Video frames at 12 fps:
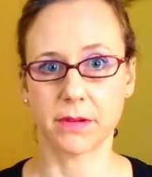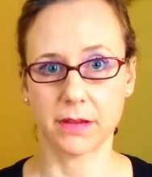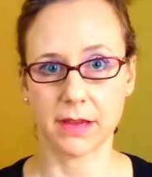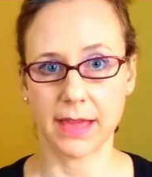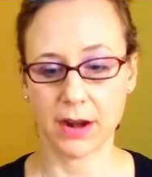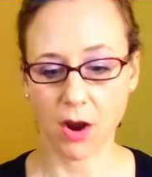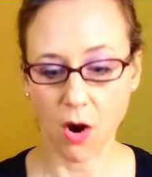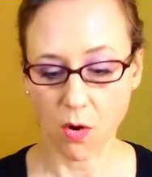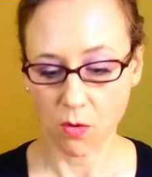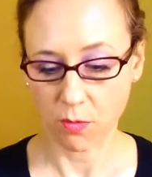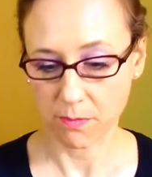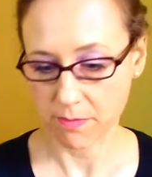at
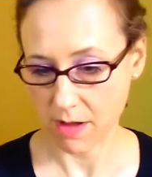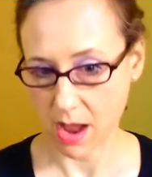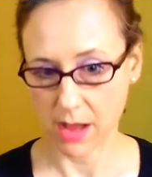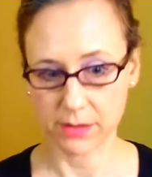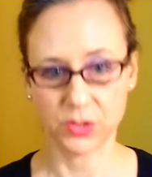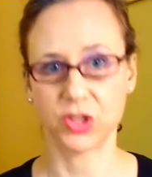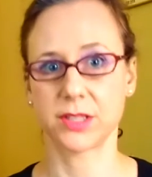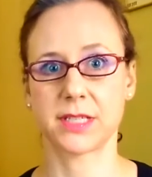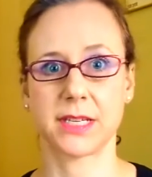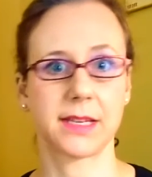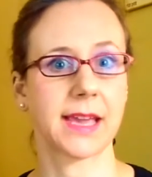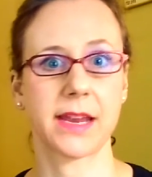home just
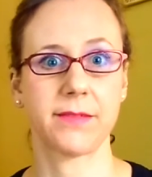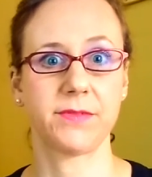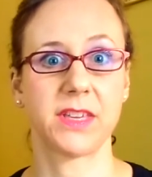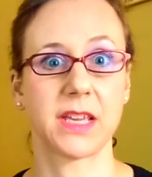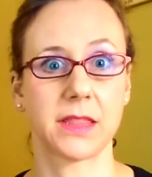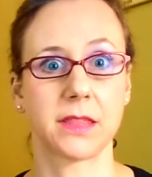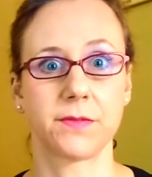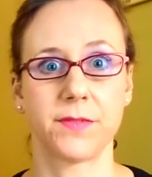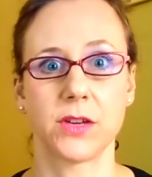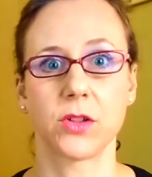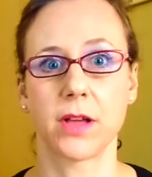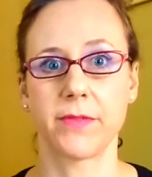to kind of get the
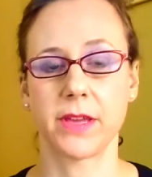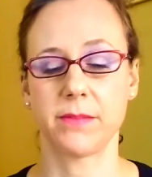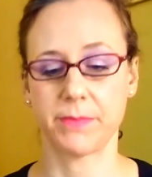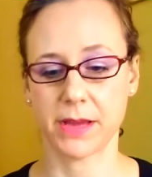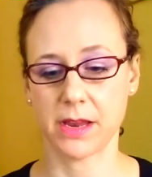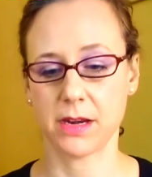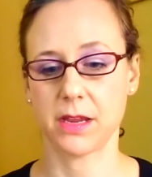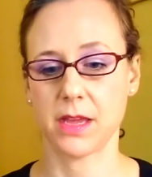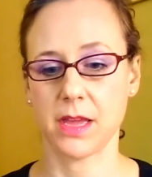feel of it, but